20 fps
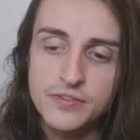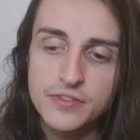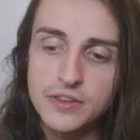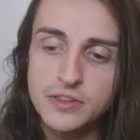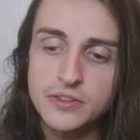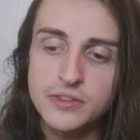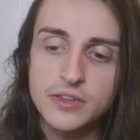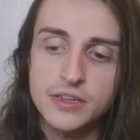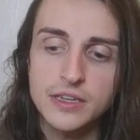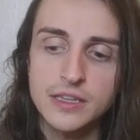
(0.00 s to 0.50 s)

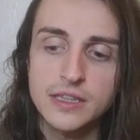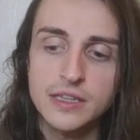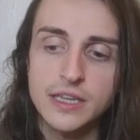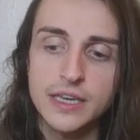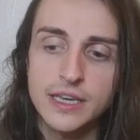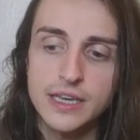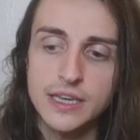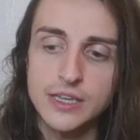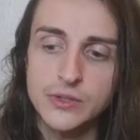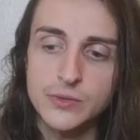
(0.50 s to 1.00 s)
field looking
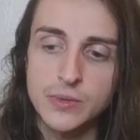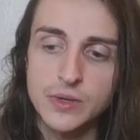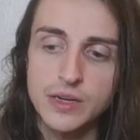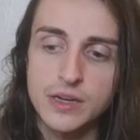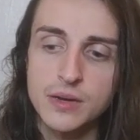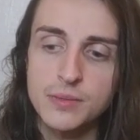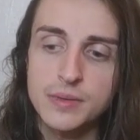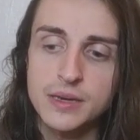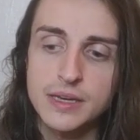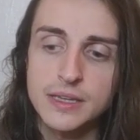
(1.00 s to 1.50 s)
like as we're
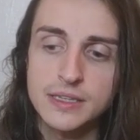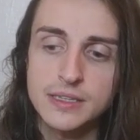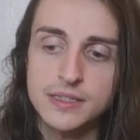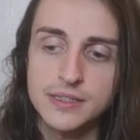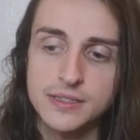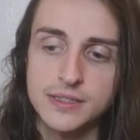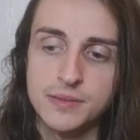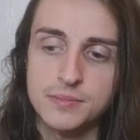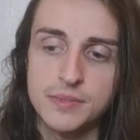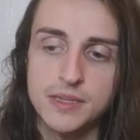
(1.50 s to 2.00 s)
coming
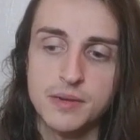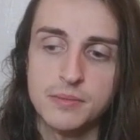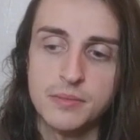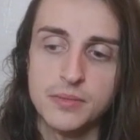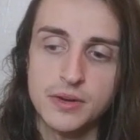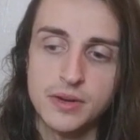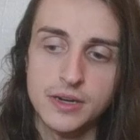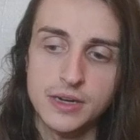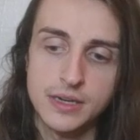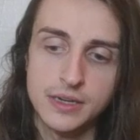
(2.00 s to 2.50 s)
into
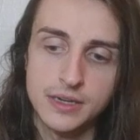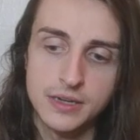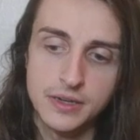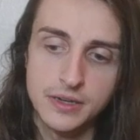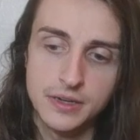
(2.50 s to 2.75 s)
September.